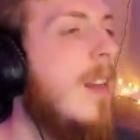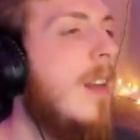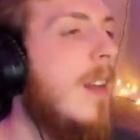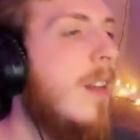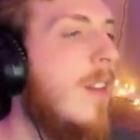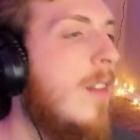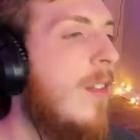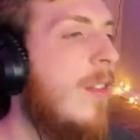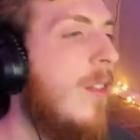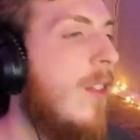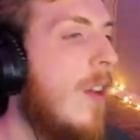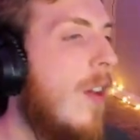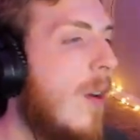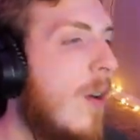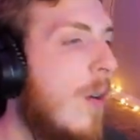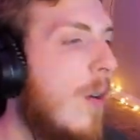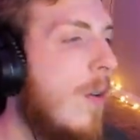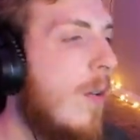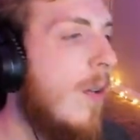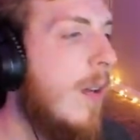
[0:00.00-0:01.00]

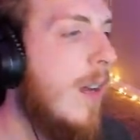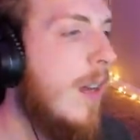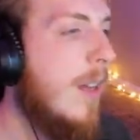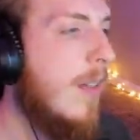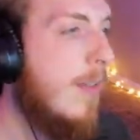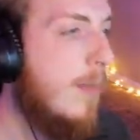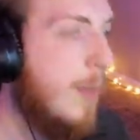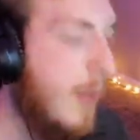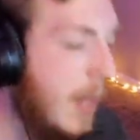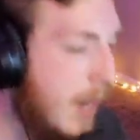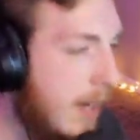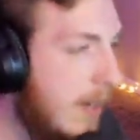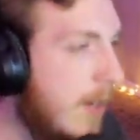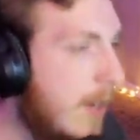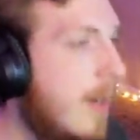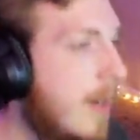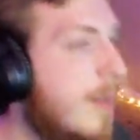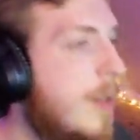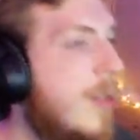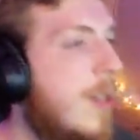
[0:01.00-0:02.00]
So let's plan the
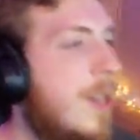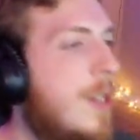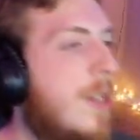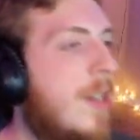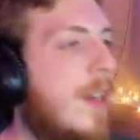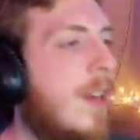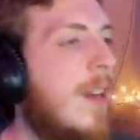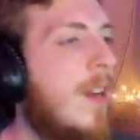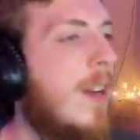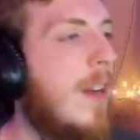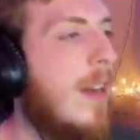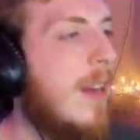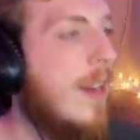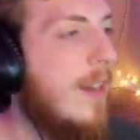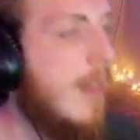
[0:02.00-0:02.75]
arbitration hearing,